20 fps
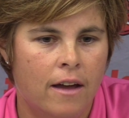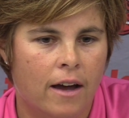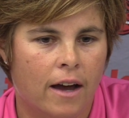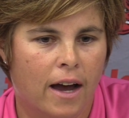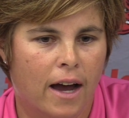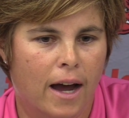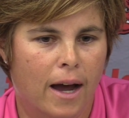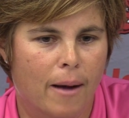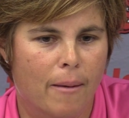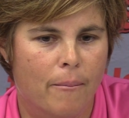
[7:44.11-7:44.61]

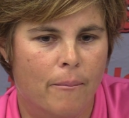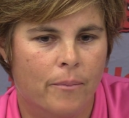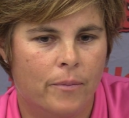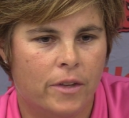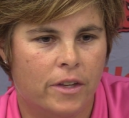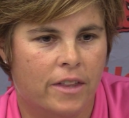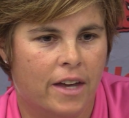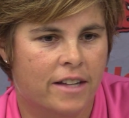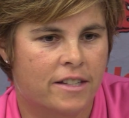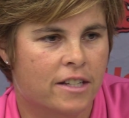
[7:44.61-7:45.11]

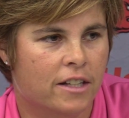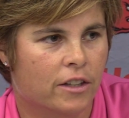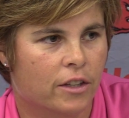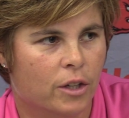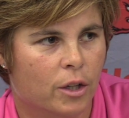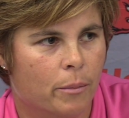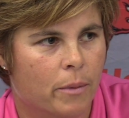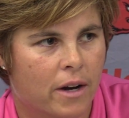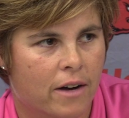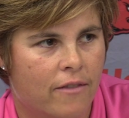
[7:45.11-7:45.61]
that's a
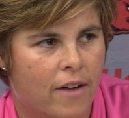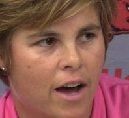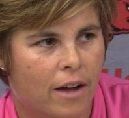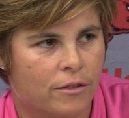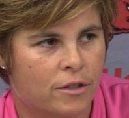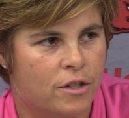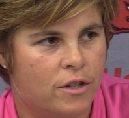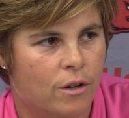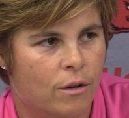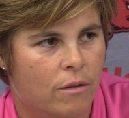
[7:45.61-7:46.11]
little bit of
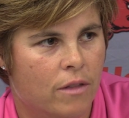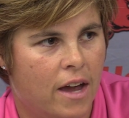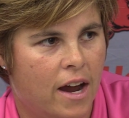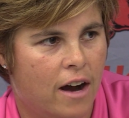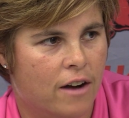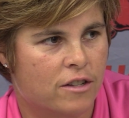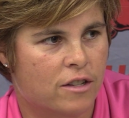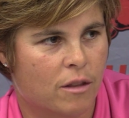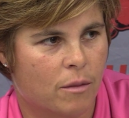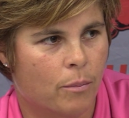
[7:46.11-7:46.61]
altitude
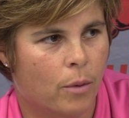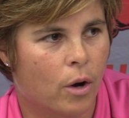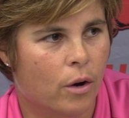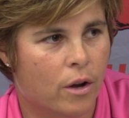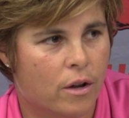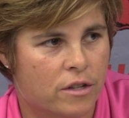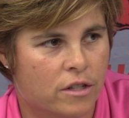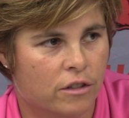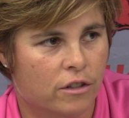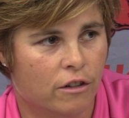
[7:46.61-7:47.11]
there, so the ball
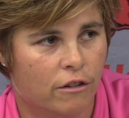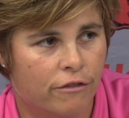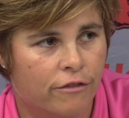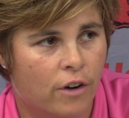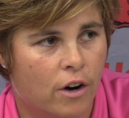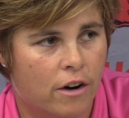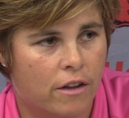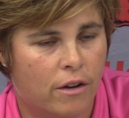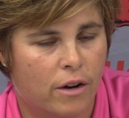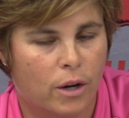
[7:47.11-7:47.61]
goes a little
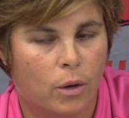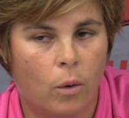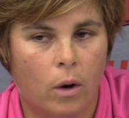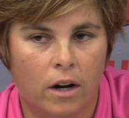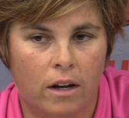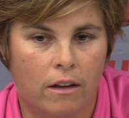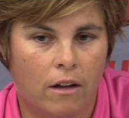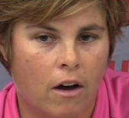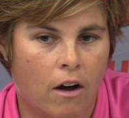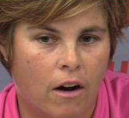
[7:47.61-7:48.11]
farther in
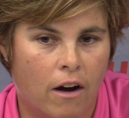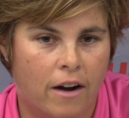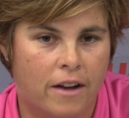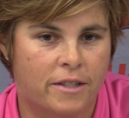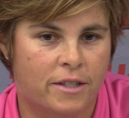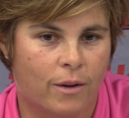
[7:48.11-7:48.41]
Guadalajara.